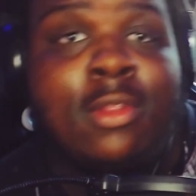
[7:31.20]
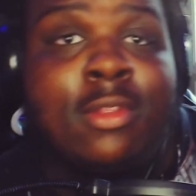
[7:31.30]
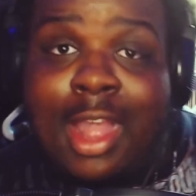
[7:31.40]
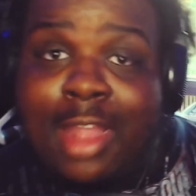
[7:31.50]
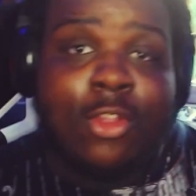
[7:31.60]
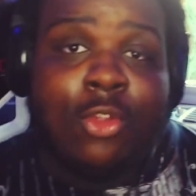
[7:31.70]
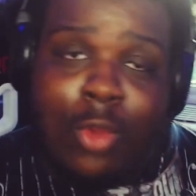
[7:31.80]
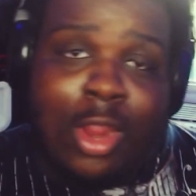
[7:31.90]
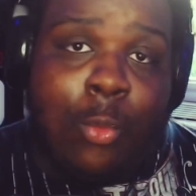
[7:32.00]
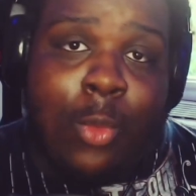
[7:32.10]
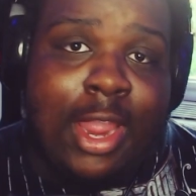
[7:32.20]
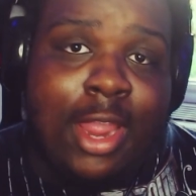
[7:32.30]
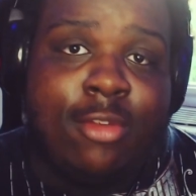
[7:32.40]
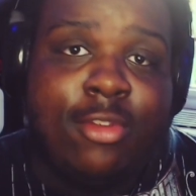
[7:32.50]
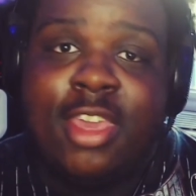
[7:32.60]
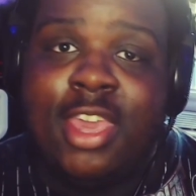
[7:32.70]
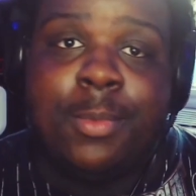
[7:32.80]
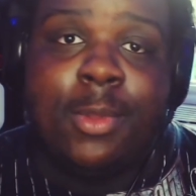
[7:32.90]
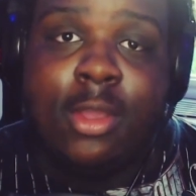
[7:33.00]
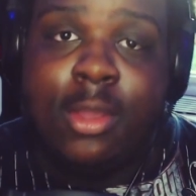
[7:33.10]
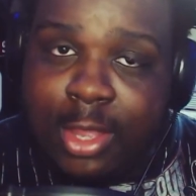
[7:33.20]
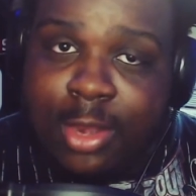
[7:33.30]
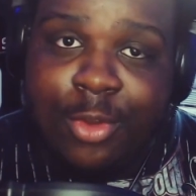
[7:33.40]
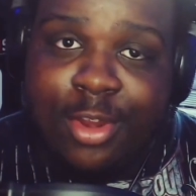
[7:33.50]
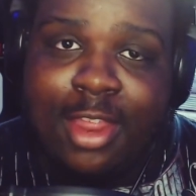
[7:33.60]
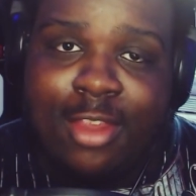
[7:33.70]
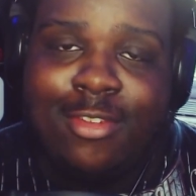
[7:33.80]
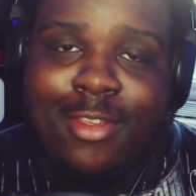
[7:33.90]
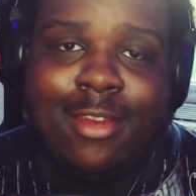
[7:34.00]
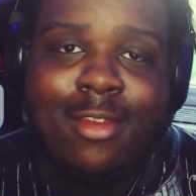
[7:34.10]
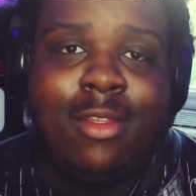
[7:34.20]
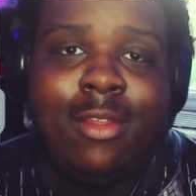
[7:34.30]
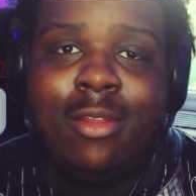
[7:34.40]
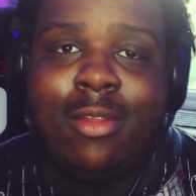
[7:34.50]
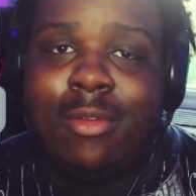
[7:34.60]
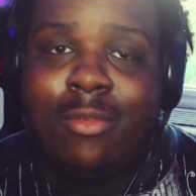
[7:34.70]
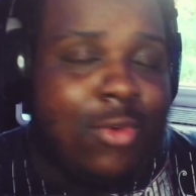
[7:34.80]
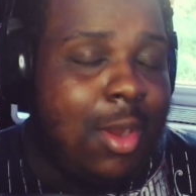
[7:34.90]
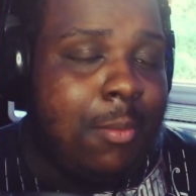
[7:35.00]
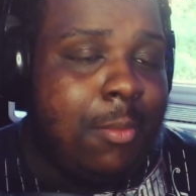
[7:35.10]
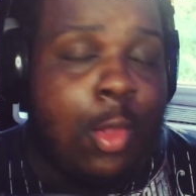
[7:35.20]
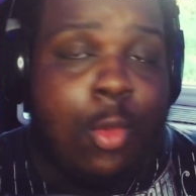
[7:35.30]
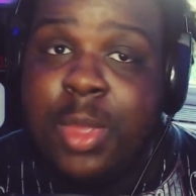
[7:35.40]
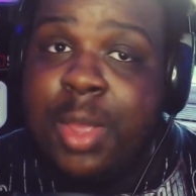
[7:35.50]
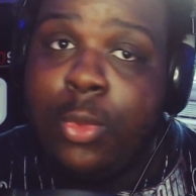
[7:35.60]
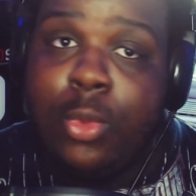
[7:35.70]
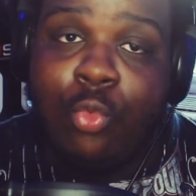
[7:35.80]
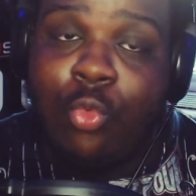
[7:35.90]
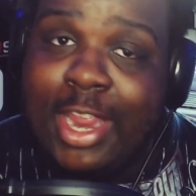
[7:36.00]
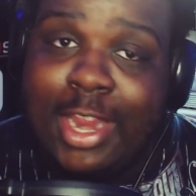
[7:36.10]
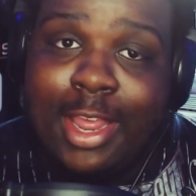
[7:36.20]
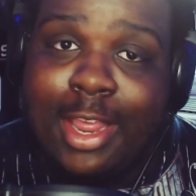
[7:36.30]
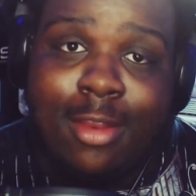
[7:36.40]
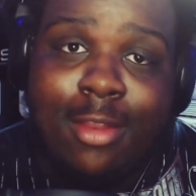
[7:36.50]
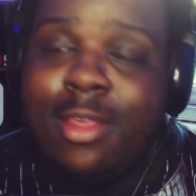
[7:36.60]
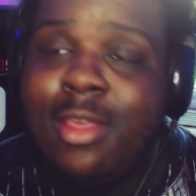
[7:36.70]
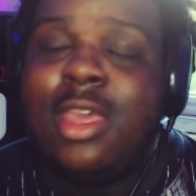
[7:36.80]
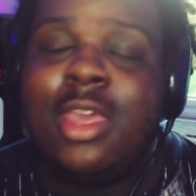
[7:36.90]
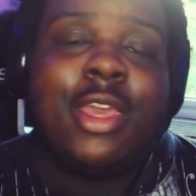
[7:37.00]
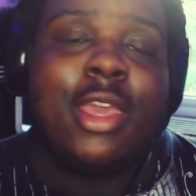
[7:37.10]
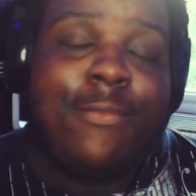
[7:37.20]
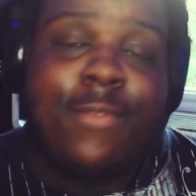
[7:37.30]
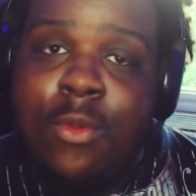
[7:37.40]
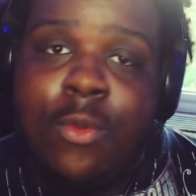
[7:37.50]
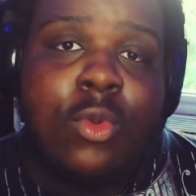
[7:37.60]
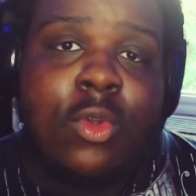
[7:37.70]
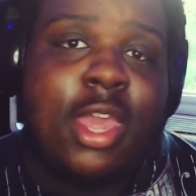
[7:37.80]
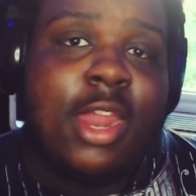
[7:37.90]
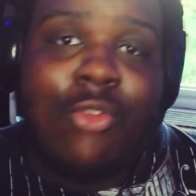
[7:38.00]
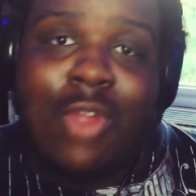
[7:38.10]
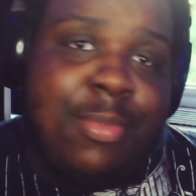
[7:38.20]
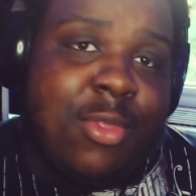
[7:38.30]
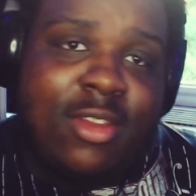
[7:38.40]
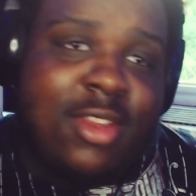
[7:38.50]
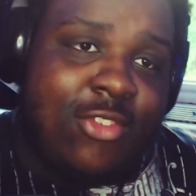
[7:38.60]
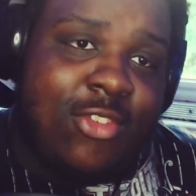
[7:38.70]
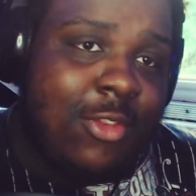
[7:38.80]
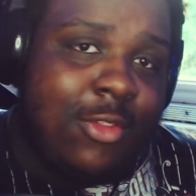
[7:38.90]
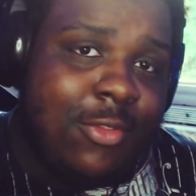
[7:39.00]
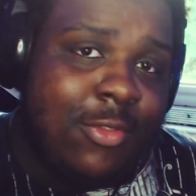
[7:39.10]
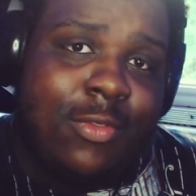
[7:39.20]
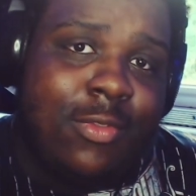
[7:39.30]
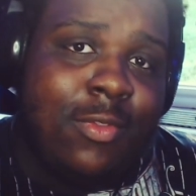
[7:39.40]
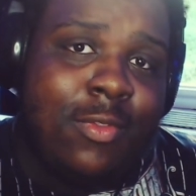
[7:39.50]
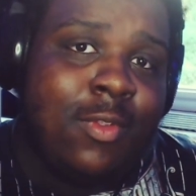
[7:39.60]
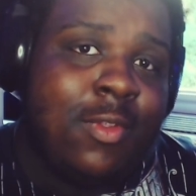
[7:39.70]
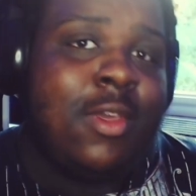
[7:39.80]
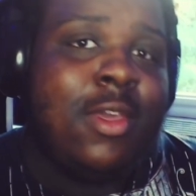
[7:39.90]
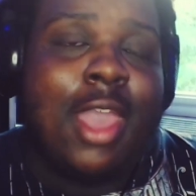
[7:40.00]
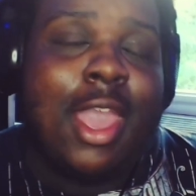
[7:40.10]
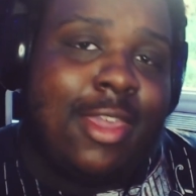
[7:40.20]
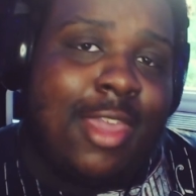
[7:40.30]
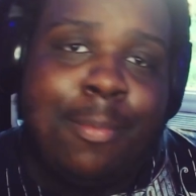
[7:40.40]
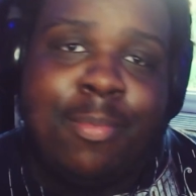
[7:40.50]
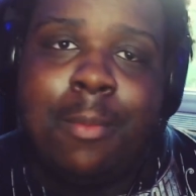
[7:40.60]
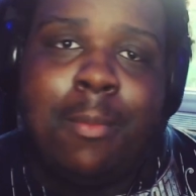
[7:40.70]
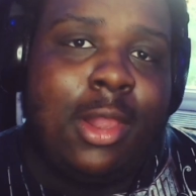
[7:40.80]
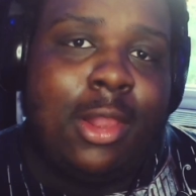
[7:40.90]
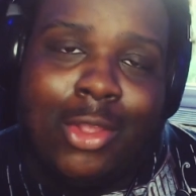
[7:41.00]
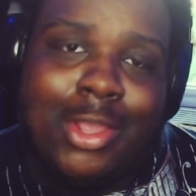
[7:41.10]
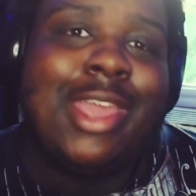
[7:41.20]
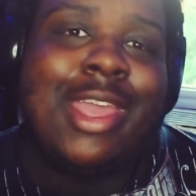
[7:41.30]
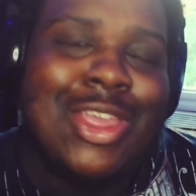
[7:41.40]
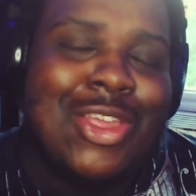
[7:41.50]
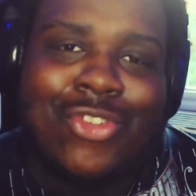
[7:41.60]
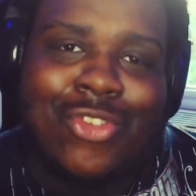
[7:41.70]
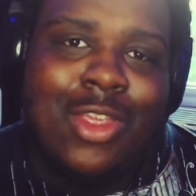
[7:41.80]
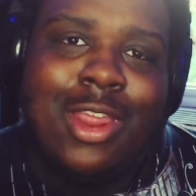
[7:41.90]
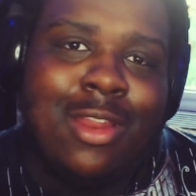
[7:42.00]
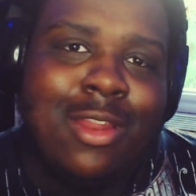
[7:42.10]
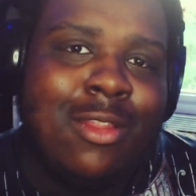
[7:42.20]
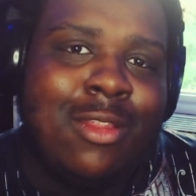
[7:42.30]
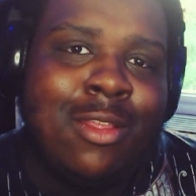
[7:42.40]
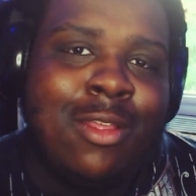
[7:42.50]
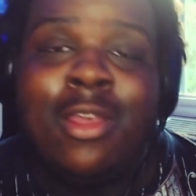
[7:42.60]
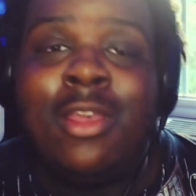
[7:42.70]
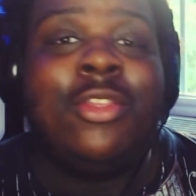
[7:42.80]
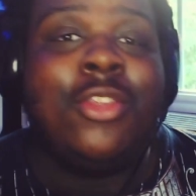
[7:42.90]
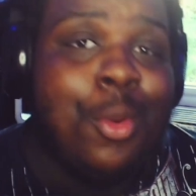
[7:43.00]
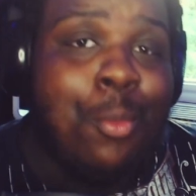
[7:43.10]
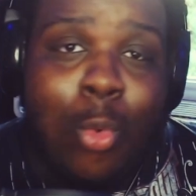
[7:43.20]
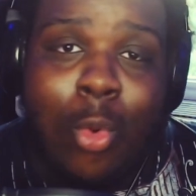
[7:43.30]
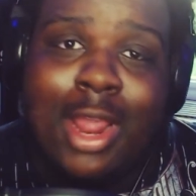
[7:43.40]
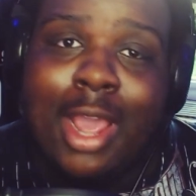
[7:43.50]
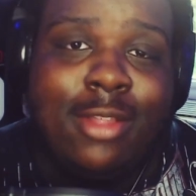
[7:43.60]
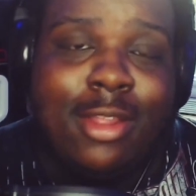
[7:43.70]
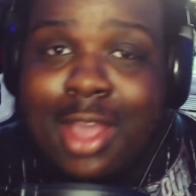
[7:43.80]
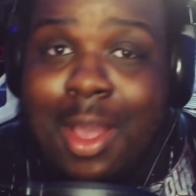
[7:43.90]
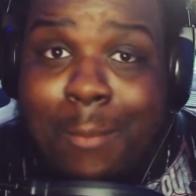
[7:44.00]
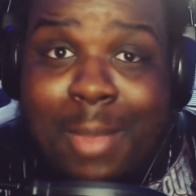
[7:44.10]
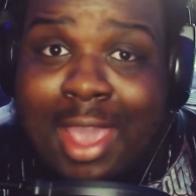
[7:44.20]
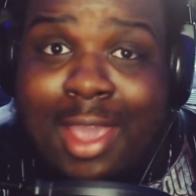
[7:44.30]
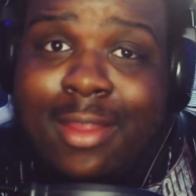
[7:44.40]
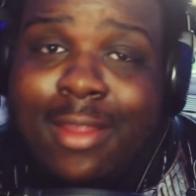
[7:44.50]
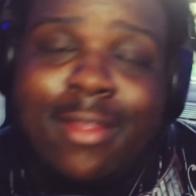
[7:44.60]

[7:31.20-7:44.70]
That's a great way to keep good retention from people who raid in. If you can grab their attention and keep them looking at your screen, they're more likely to come back.